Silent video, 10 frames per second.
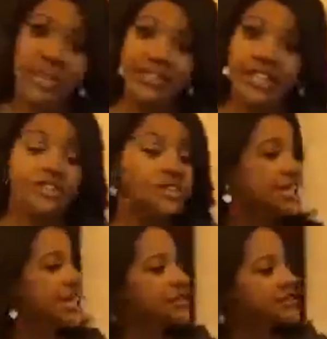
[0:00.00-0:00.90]
in your
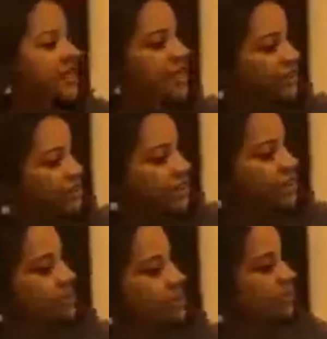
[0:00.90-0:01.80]
teens. Look at
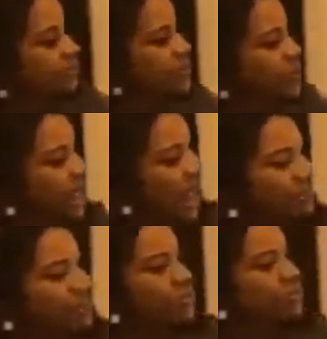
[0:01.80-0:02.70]
the before and
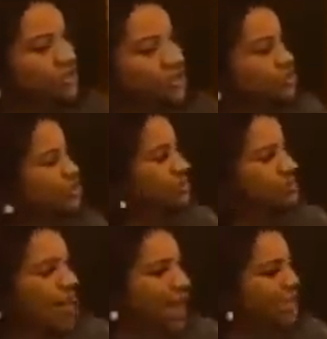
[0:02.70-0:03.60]
after, such a
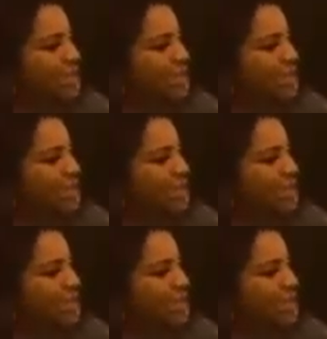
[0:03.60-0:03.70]
dramatic